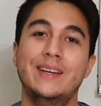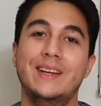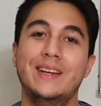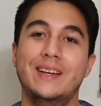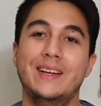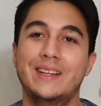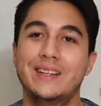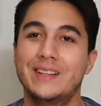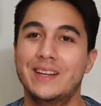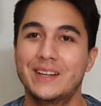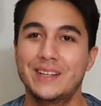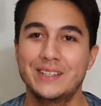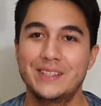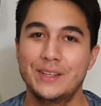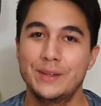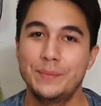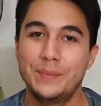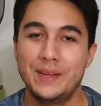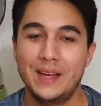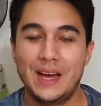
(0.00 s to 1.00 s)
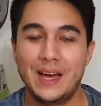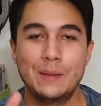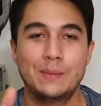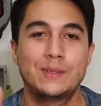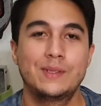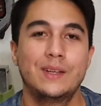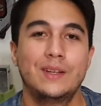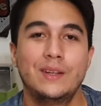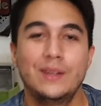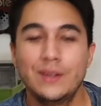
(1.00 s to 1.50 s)
there should be
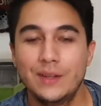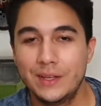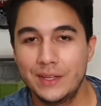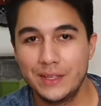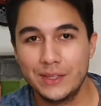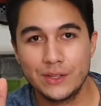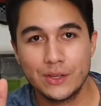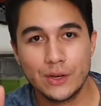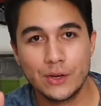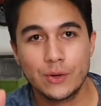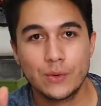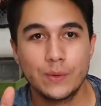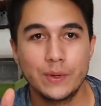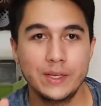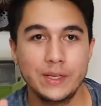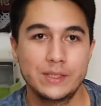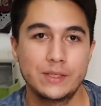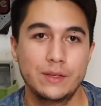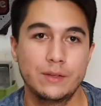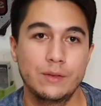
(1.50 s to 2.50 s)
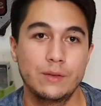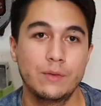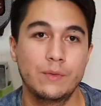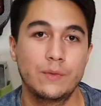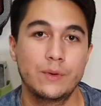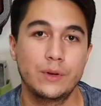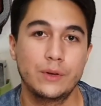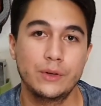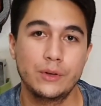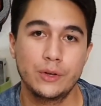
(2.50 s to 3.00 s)
absolutely no reason
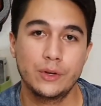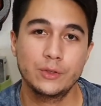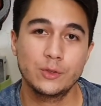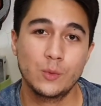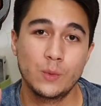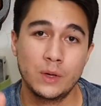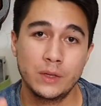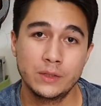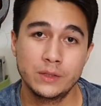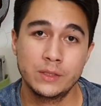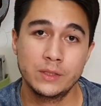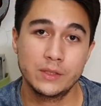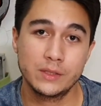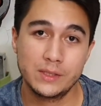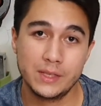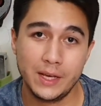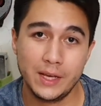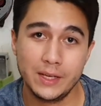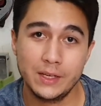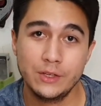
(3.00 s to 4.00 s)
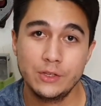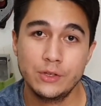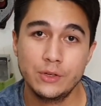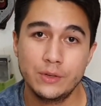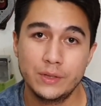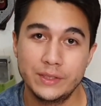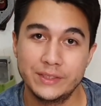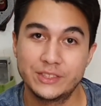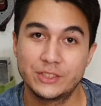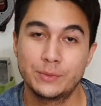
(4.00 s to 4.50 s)
for not wanting to take
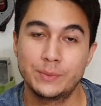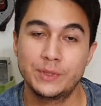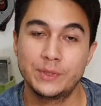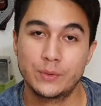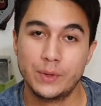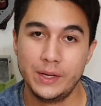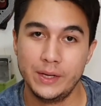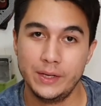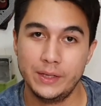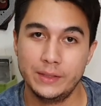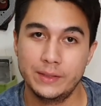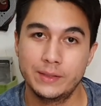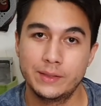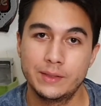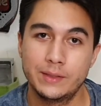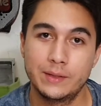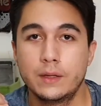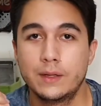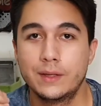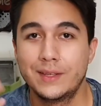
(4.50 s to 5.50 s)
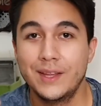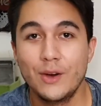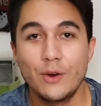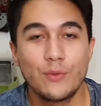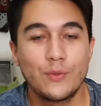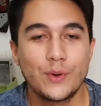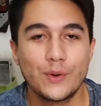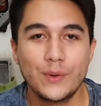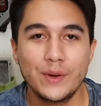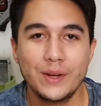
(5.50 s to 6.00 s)
your instrument rating. Now,
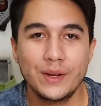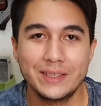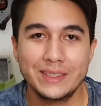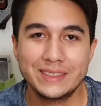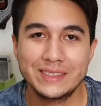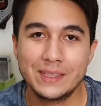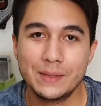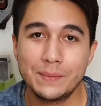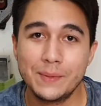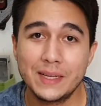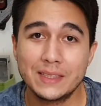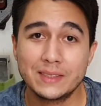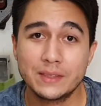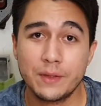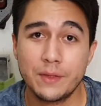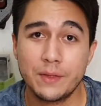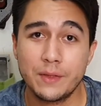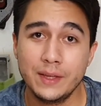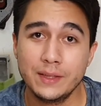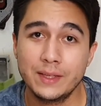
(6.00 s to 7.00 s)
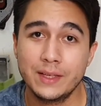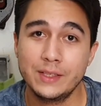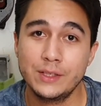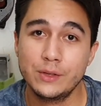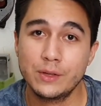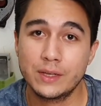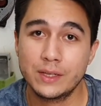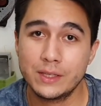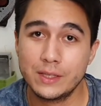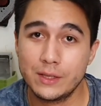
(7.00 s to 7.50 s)
for real, it's the best thing that
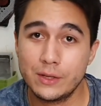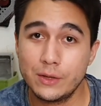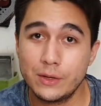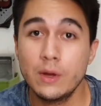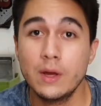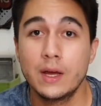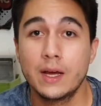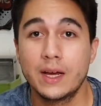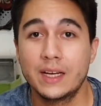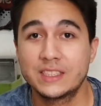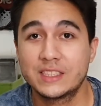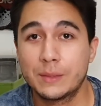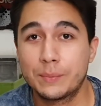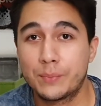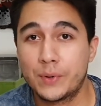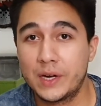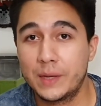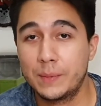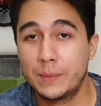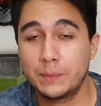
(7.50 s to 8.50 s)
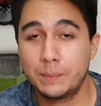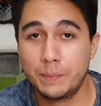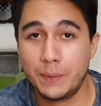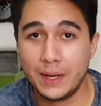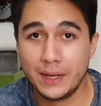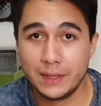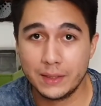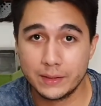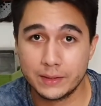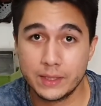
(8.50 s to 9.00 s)
you can do as a private
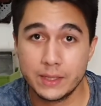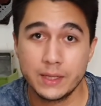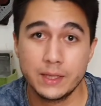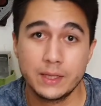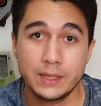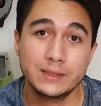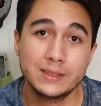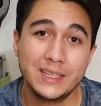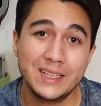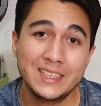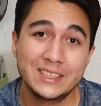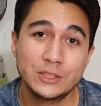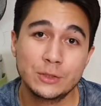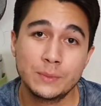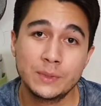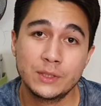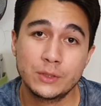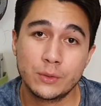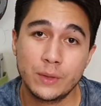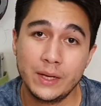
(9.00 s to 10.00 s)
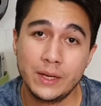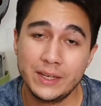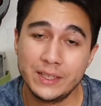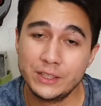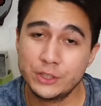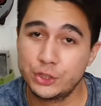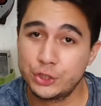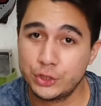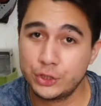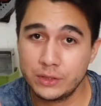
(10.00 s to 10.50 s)
pilot. The instrument
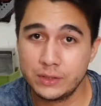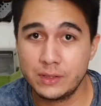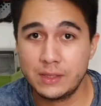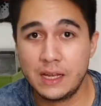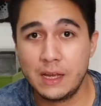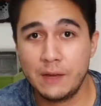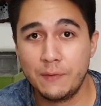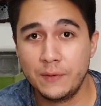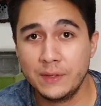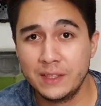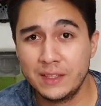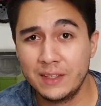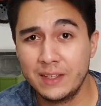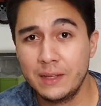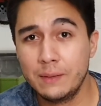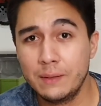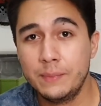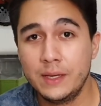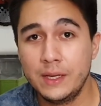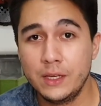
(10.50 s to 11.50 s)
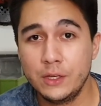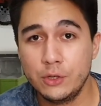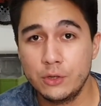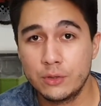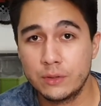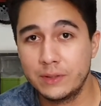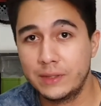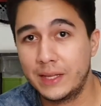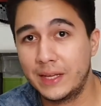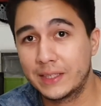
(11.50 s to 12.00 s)
rating should definitely be
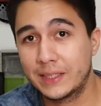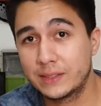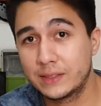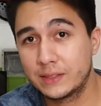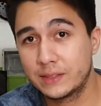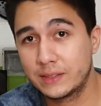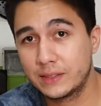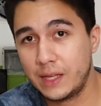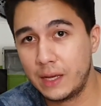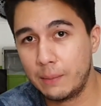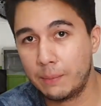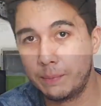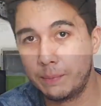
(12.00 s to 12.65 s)
your next step.